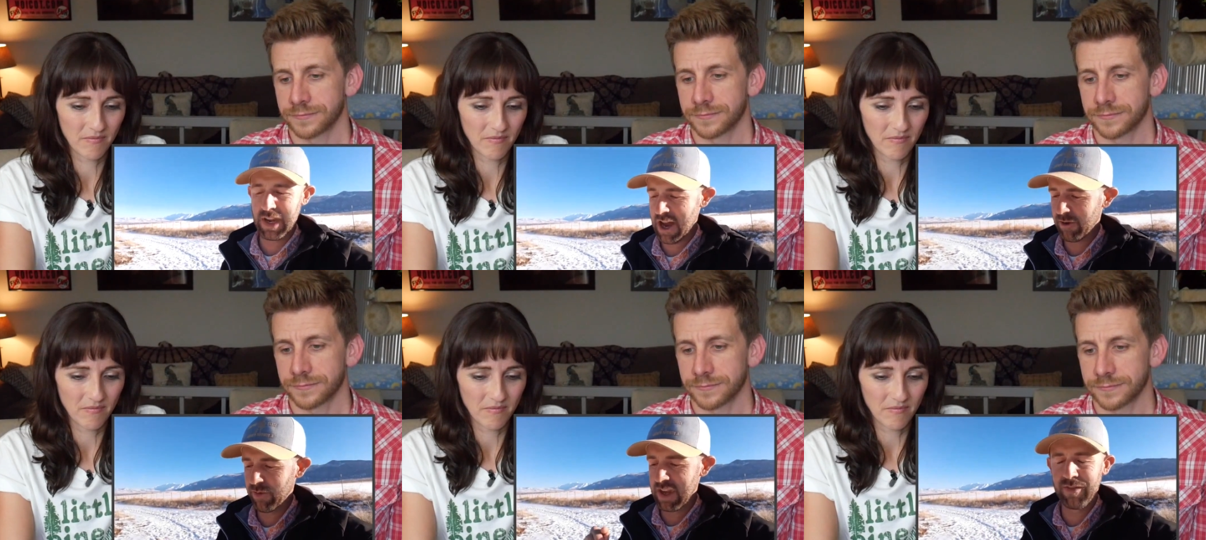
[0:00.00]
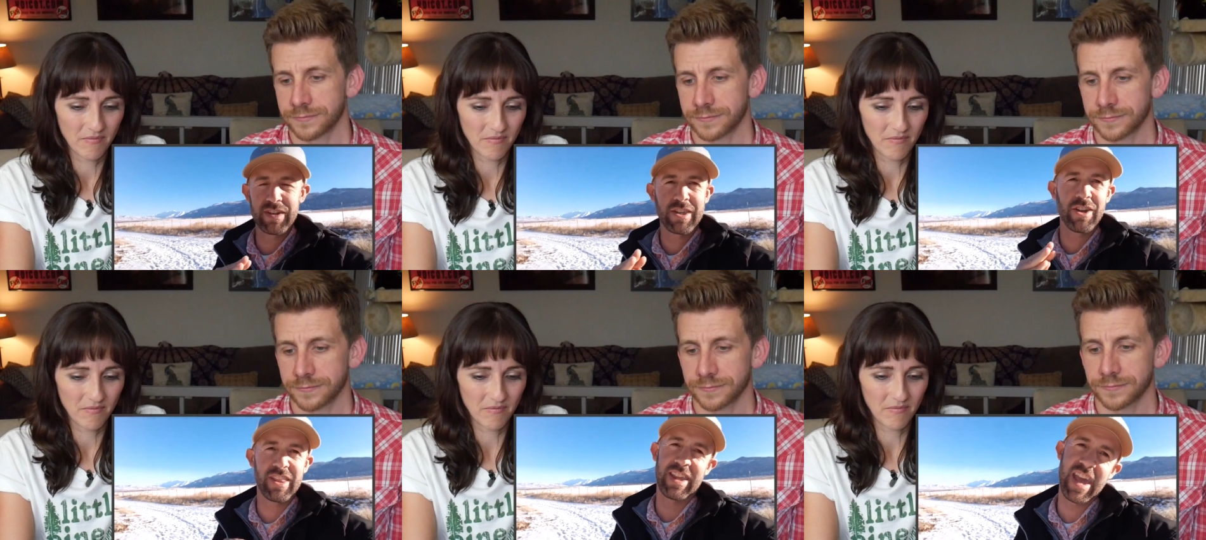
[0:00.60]
Speaker 1: Now, if we even
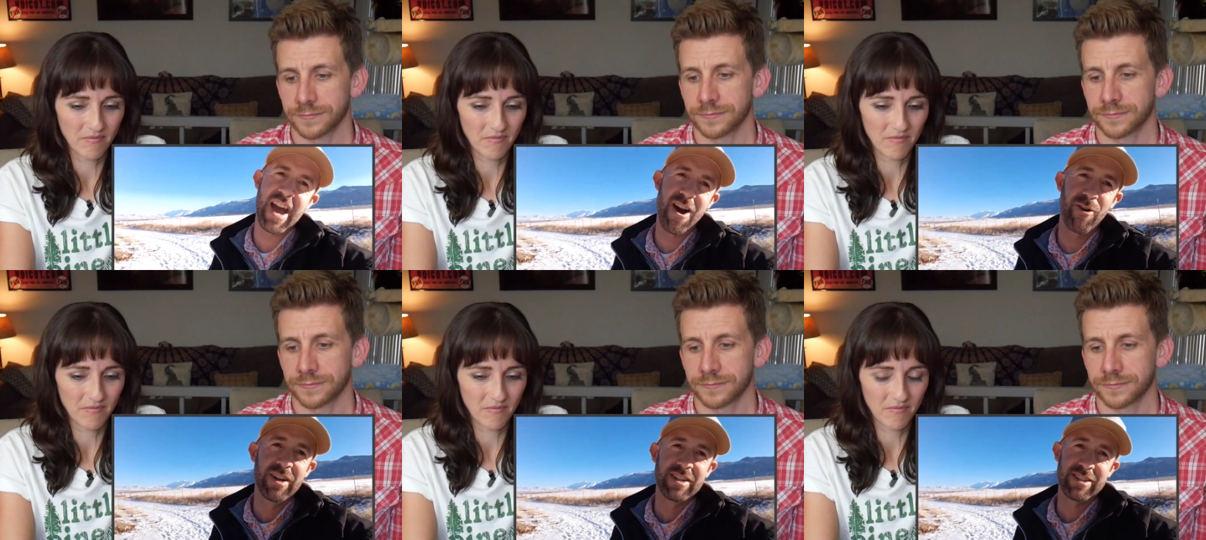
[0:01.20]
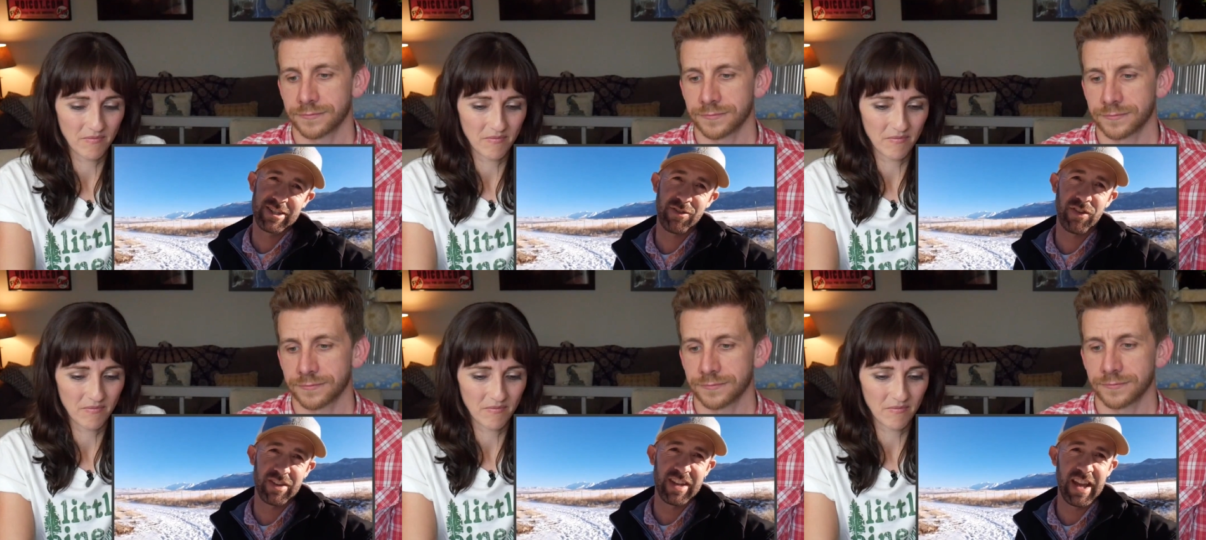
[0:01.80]
took the cow just
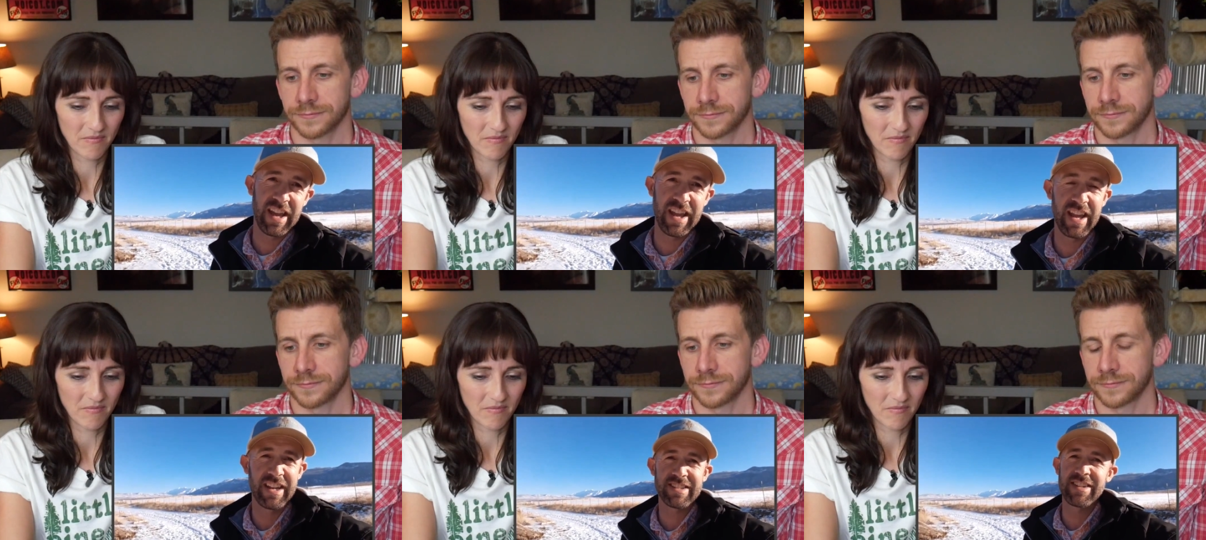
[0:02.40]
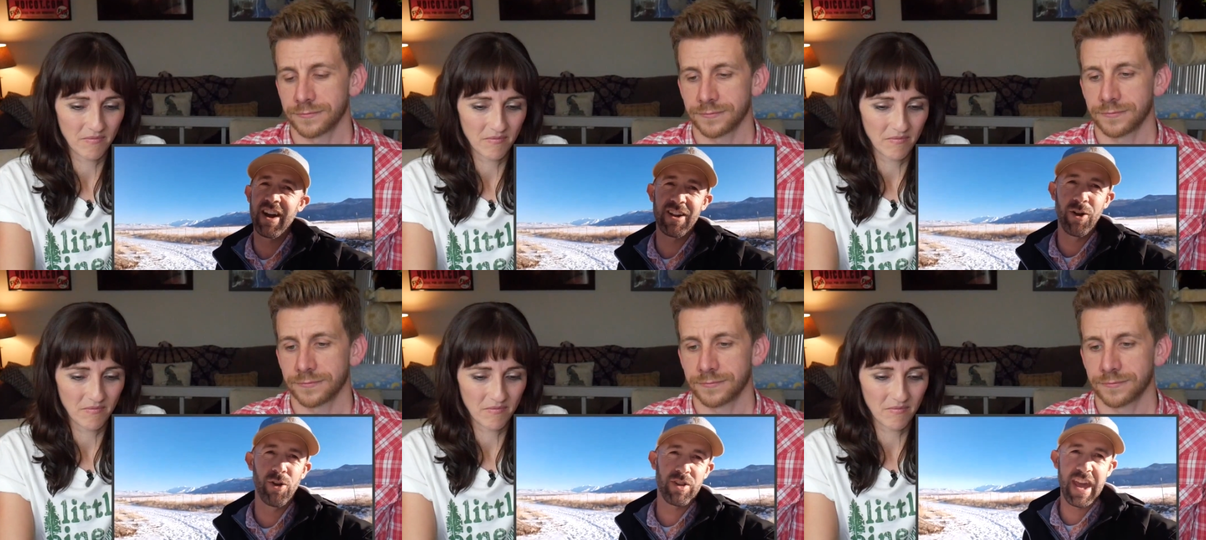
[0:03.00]
for the day and it's not a
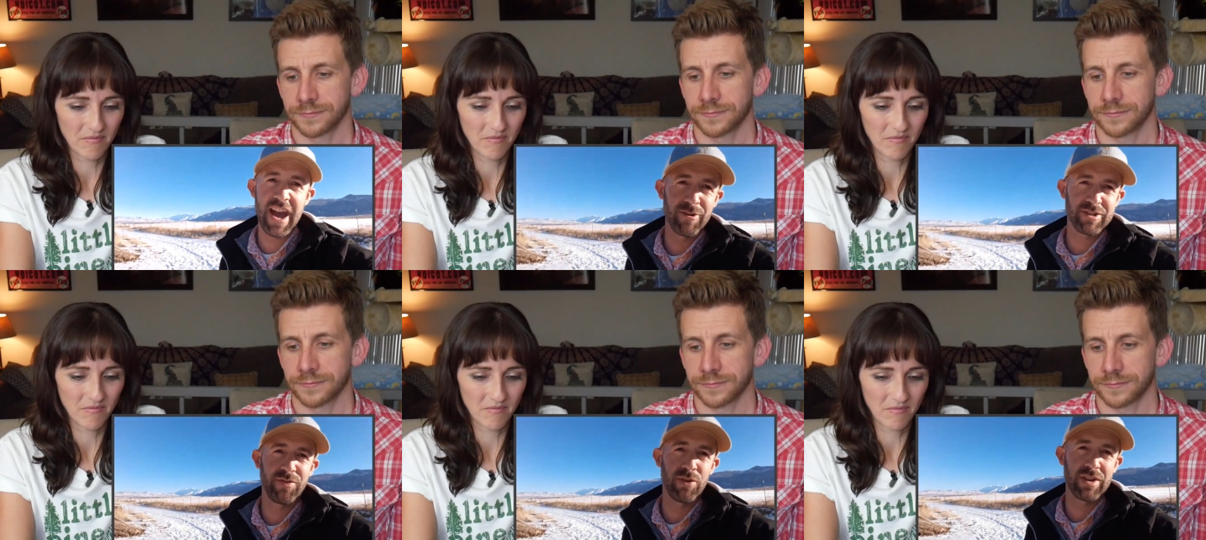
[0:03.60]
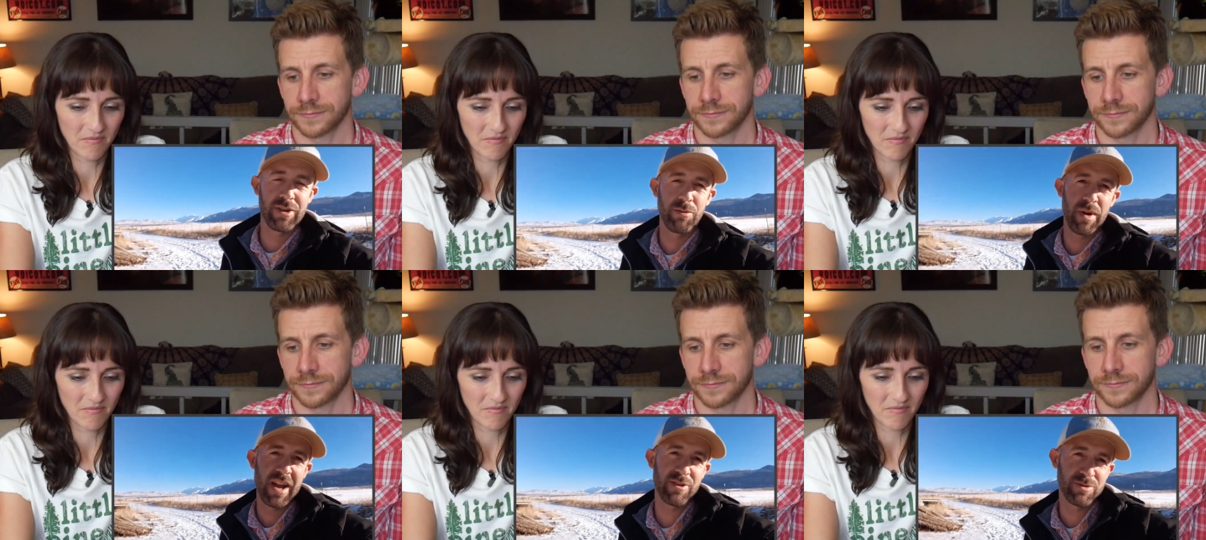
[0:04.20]
whole cow, it's 42
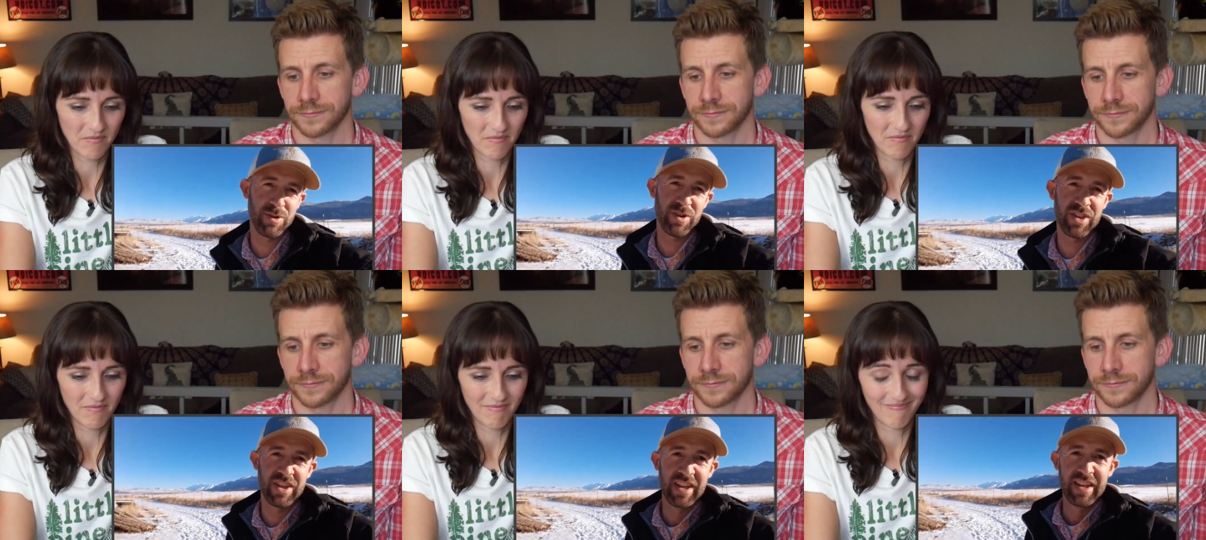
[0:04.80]
pounds worth,